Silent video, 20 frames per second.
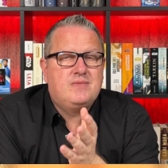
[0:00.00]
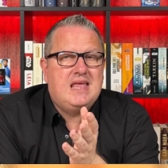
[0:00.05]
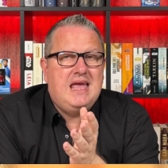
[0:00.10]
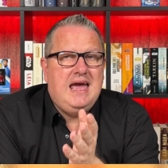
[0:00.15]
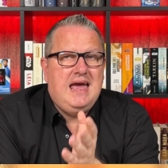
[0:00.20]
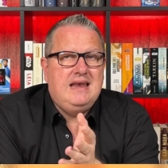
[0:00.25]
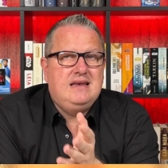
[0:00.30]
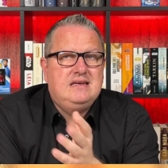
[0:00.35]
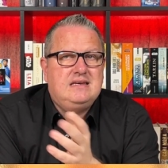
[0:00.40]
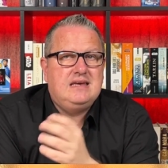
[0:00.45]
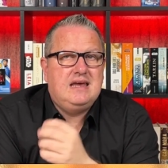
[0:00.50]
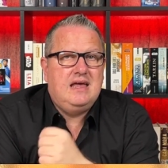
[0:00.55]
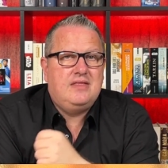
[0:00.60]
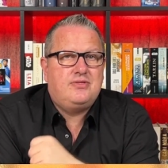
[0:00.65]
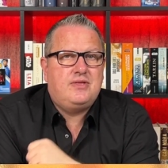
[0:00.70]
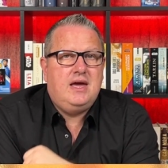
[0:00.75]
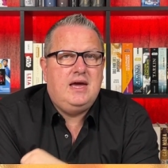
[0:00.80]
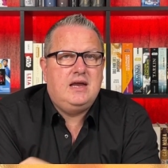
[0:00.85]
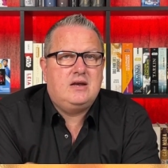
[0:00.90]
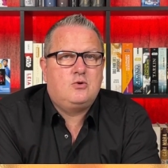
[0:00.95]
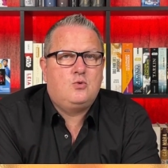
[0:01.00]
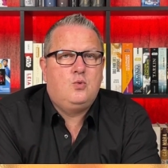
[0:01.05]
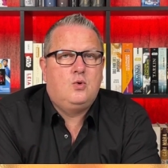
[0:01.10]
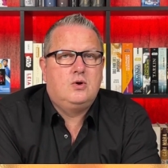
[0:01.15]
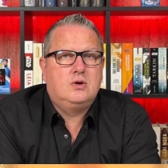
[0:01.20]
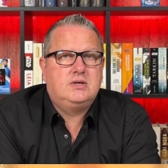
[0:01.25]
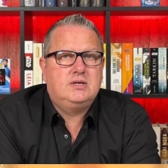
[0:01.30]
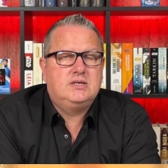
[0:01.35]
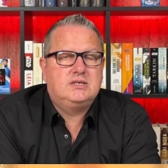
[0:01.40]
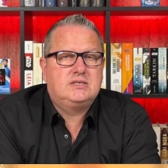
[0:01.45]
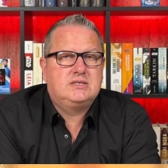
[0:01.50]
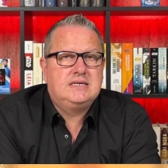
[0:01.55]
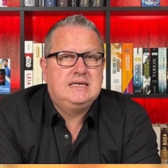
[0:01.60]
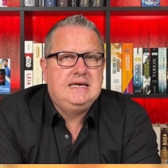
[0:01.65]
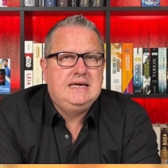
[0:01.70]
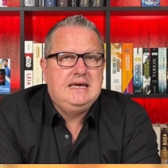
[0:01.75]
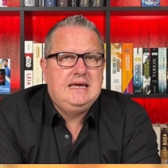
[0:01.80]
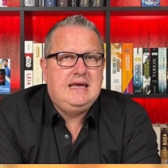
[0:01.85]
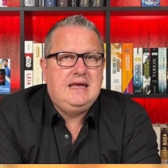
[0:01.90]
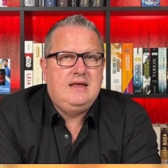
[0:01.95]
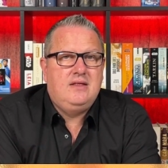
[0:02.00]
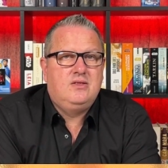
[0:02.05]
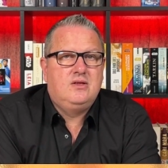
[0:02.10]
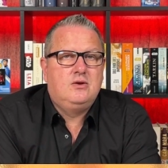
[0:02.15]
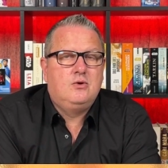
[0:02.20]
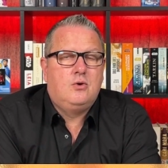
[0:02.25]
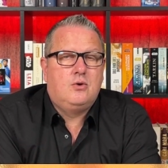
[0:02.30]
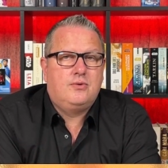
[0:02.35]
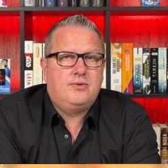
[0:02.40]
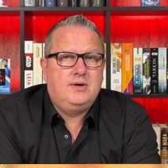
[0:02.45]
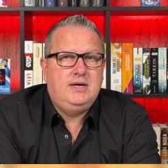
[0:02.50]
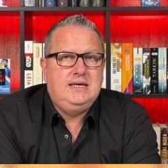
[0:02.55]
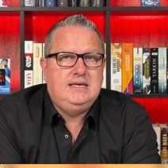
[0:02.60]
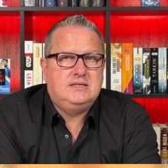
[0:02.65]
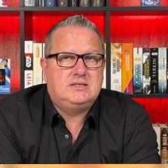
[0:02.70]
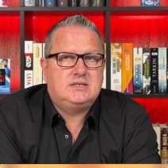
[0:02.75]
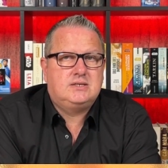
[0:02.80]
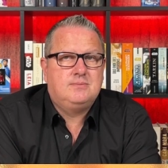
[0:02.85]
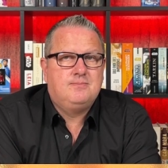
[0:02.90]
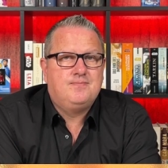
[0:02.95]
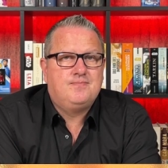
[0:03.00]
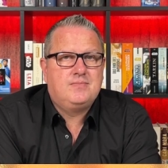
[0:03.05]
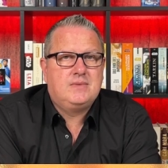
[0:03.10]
and at the headquarters in the northeast.